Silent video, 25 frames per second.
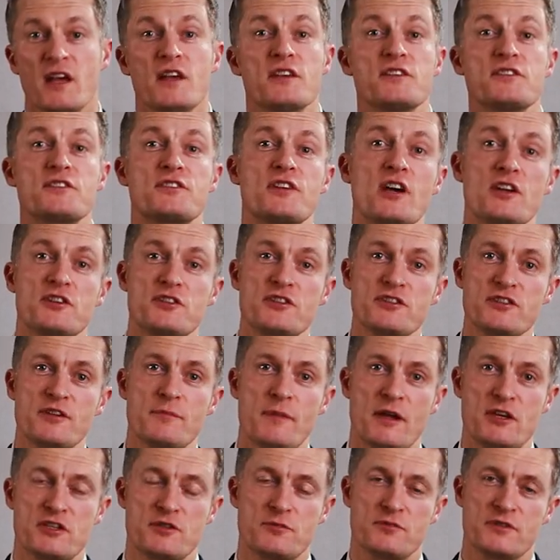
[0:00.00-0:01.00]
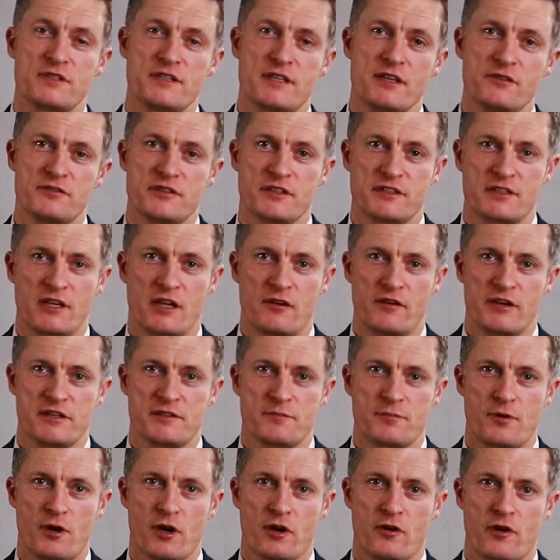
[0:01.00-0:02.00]
such as the Management Skills
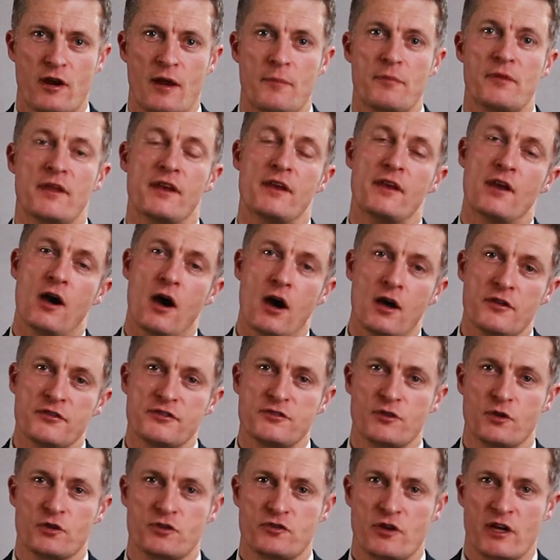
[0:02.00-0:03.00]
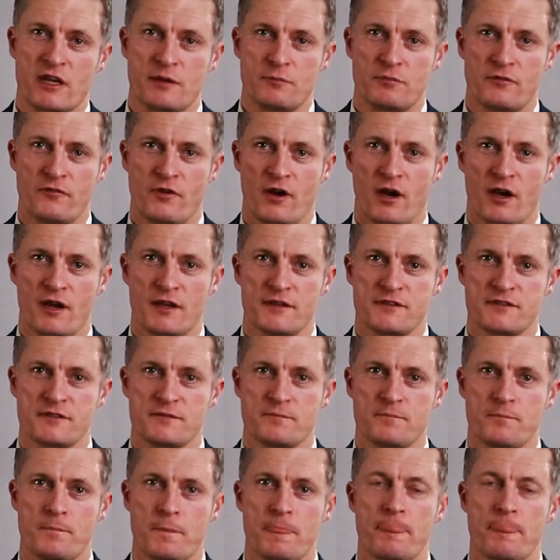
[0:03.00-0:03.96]
Accelerator program that Enhance Training provides.